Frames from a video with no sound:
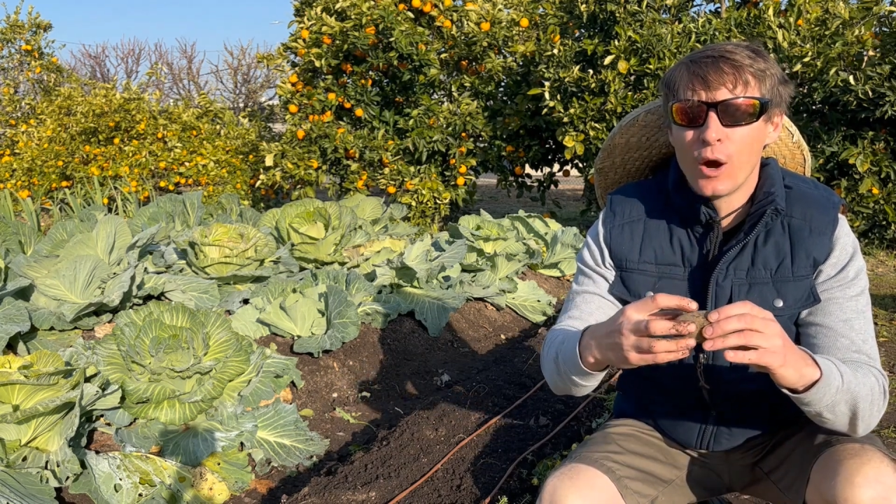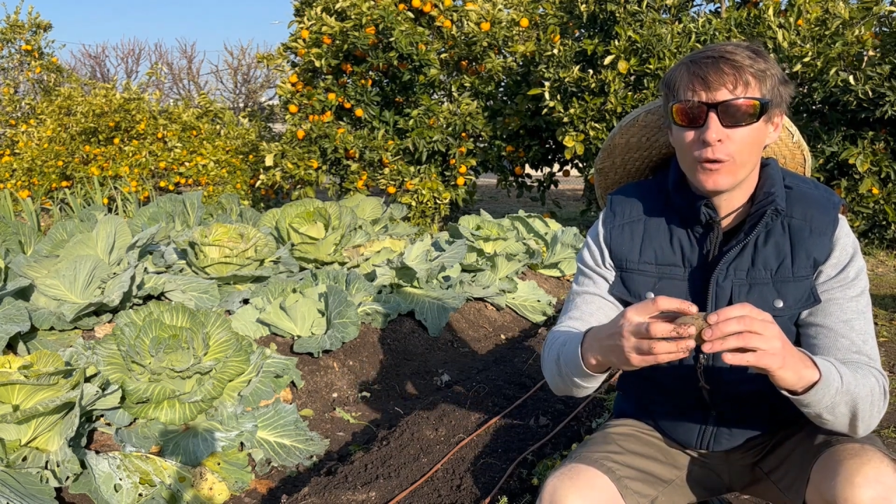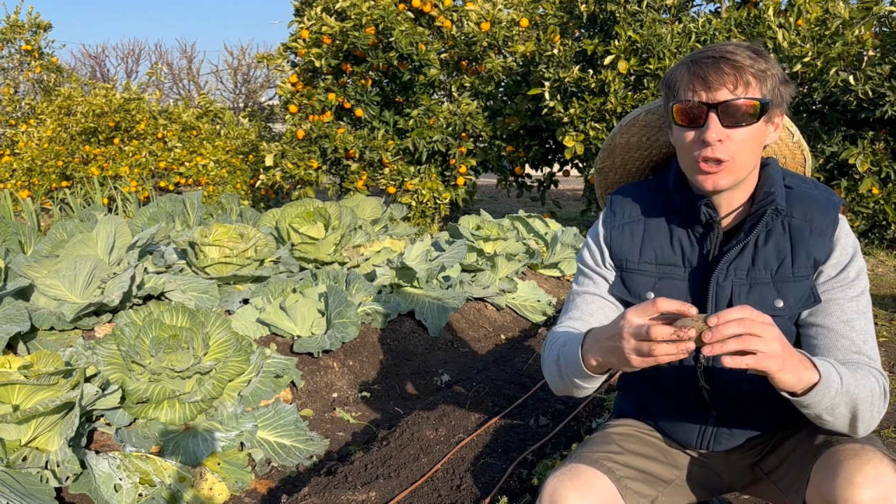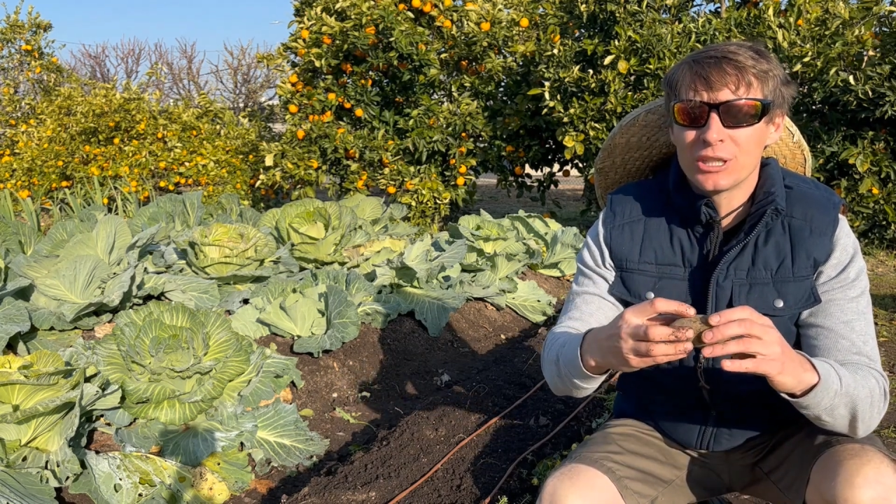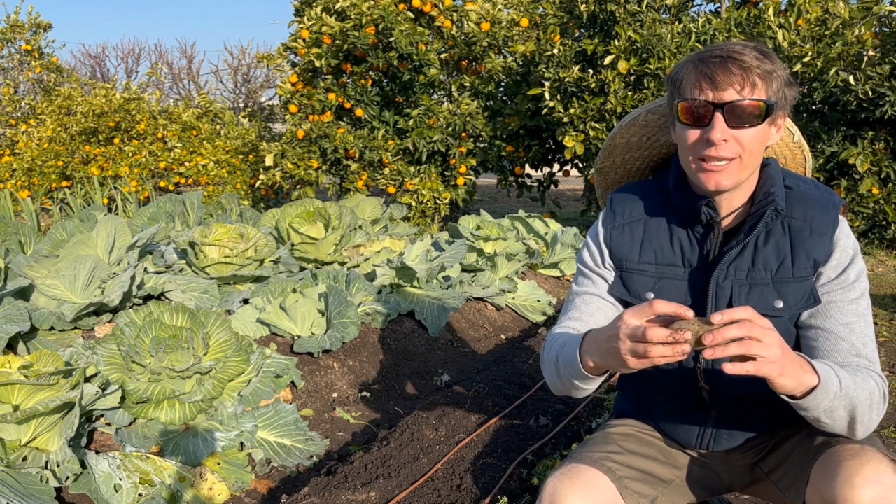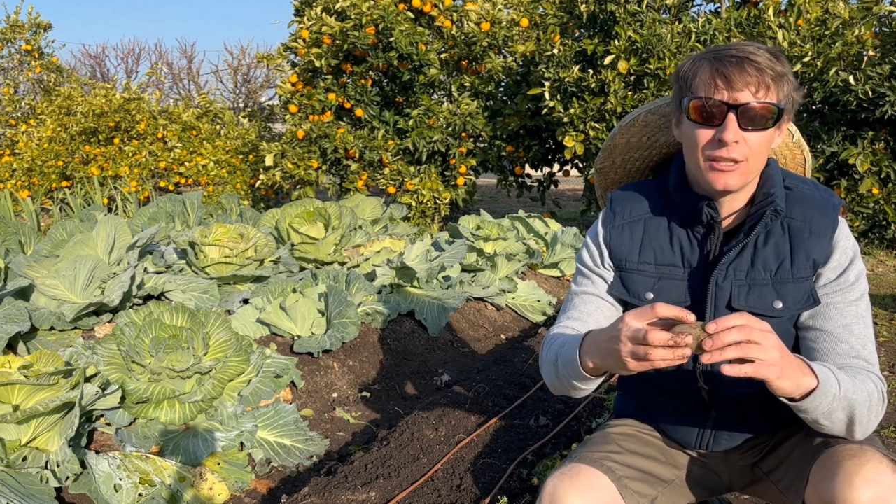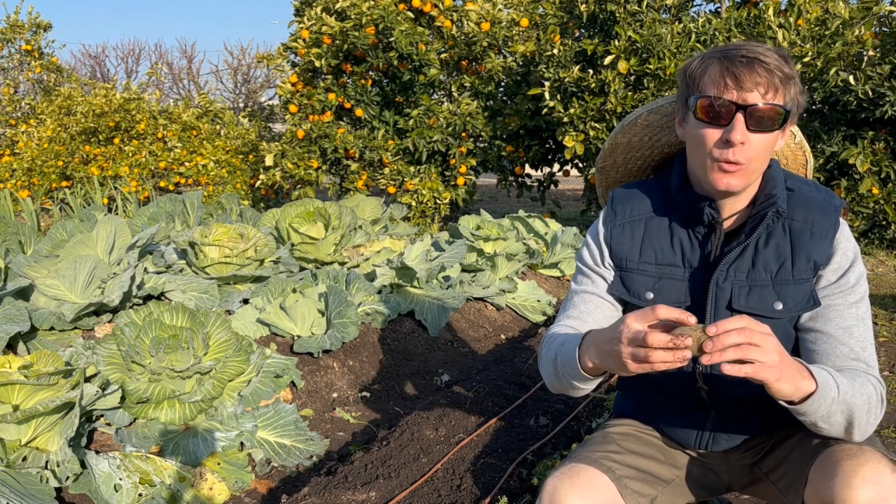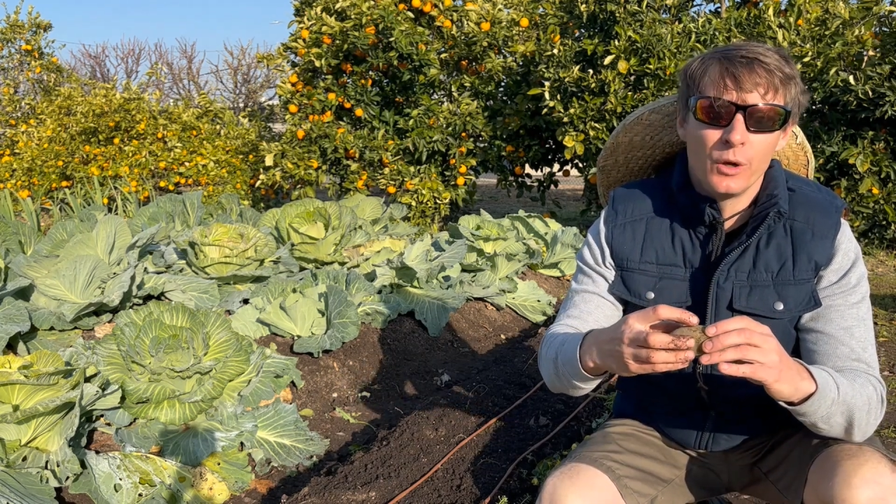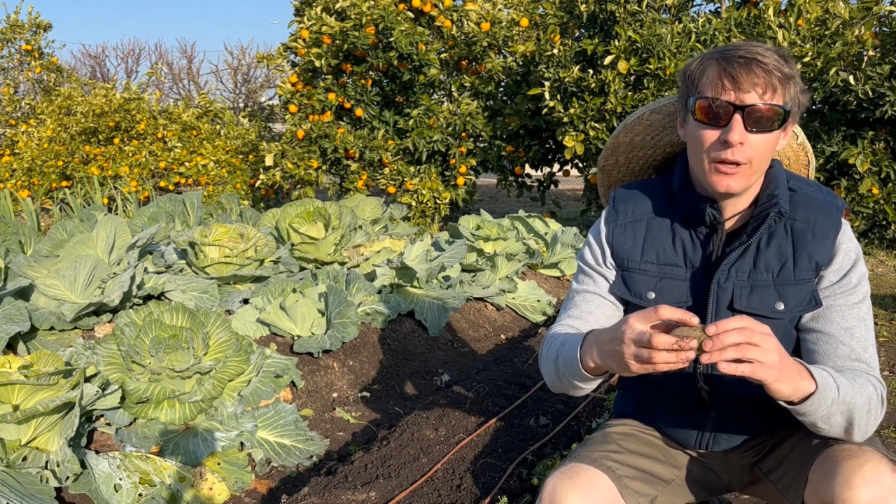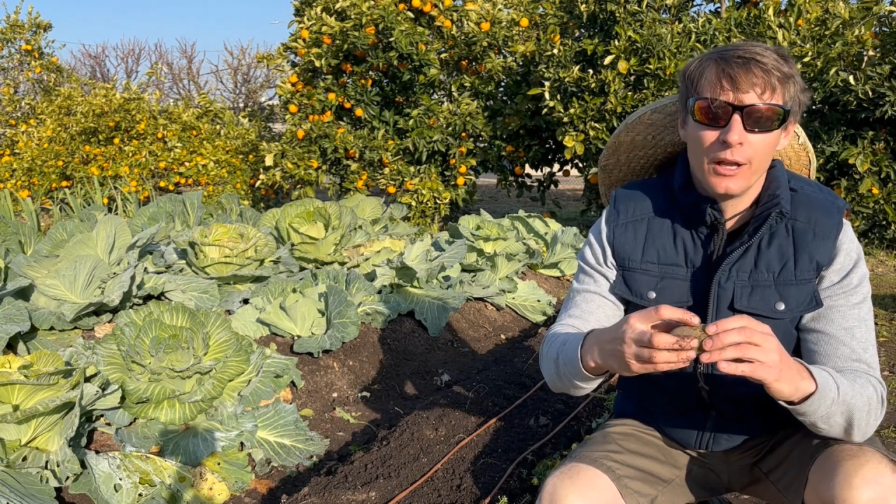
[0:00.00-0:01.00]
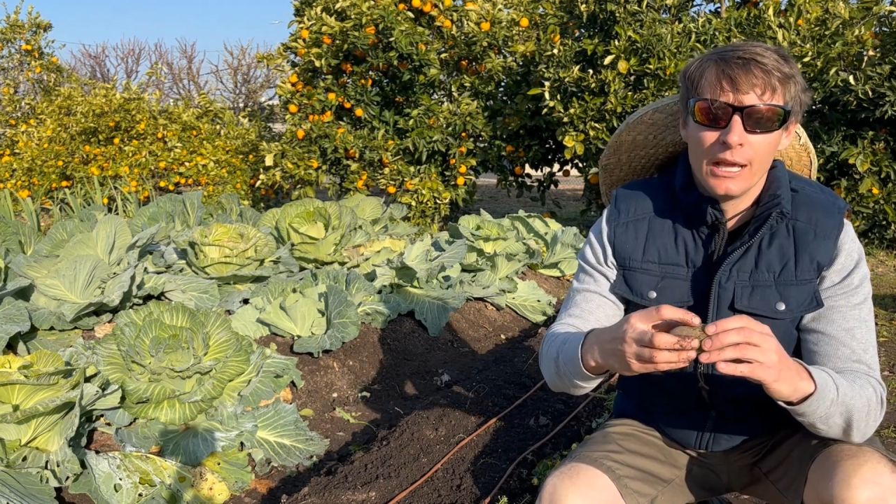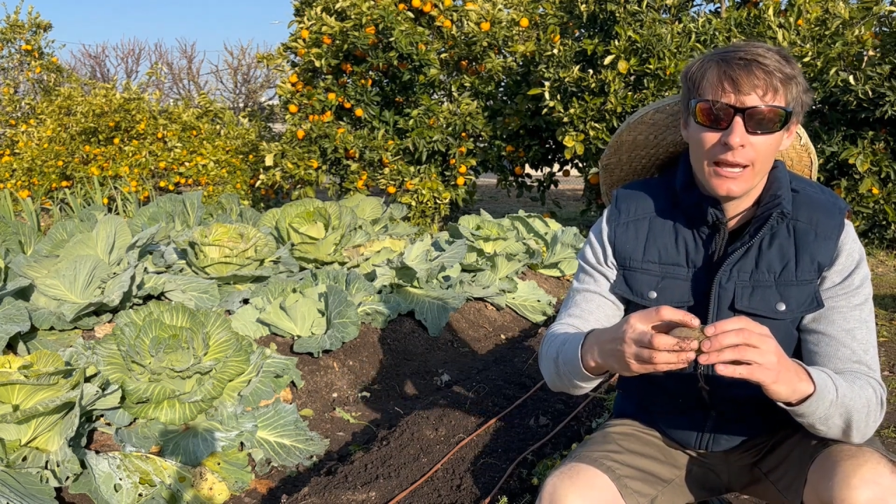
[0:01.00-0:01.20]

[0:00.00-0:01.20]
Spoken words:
over just like you would